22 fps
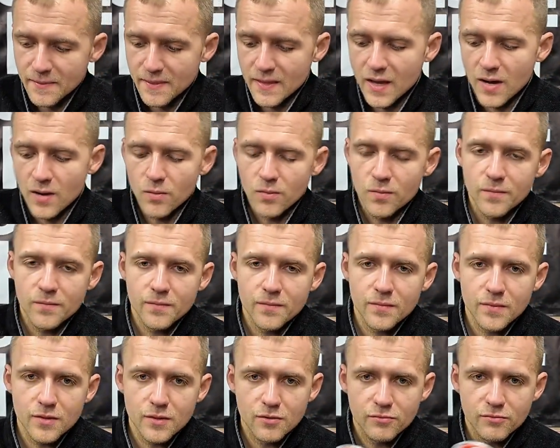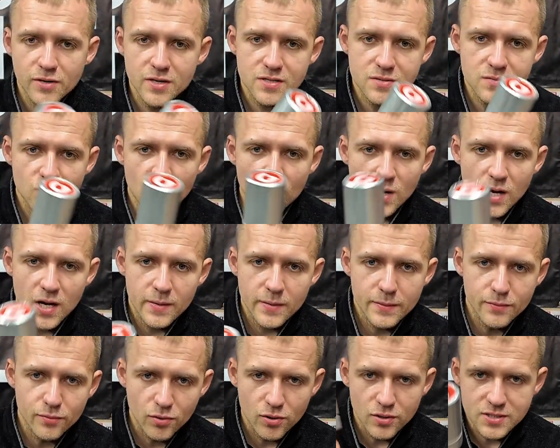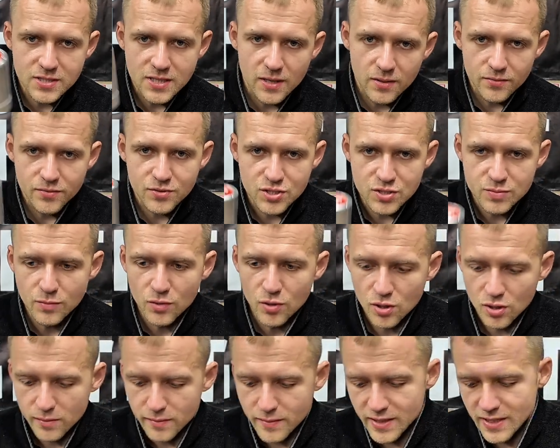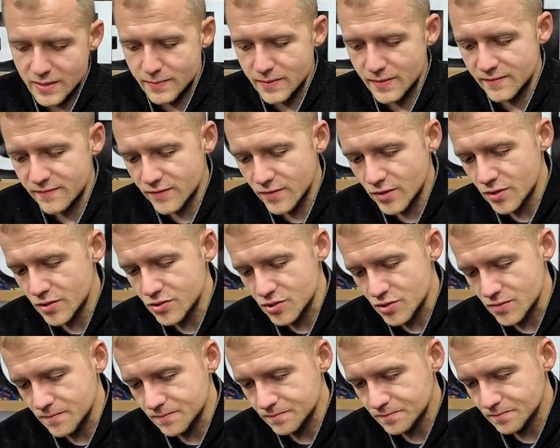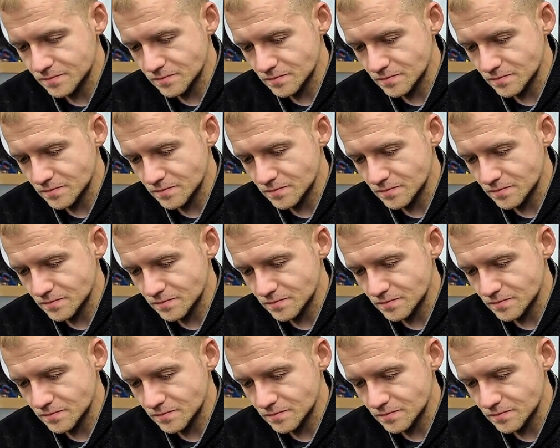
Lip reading: Now, the reason why we brought out the smaller Mini Pin version